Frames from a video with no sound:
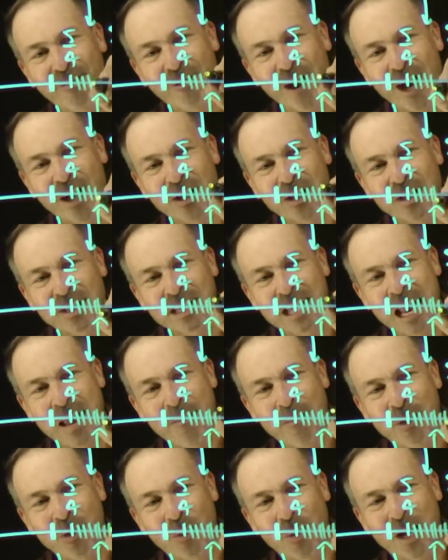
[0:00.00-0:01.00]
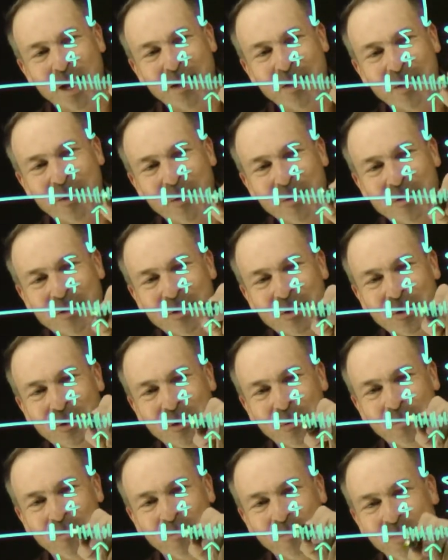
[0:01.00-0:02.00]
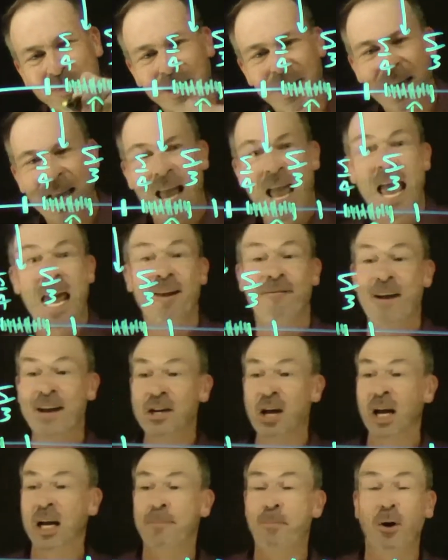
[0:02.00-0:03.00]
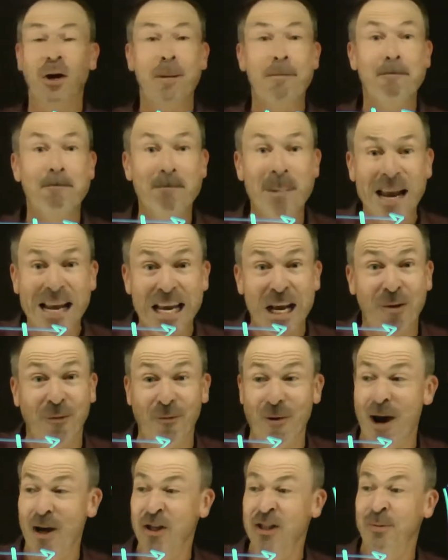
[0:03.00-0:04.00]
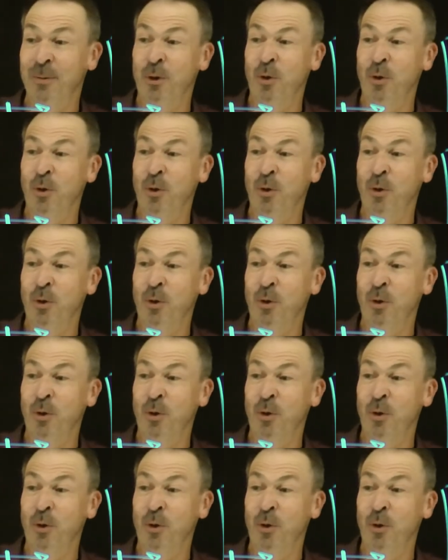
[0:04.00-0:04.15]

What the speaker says: fractions in between those two. And in fact, I could put a million fractions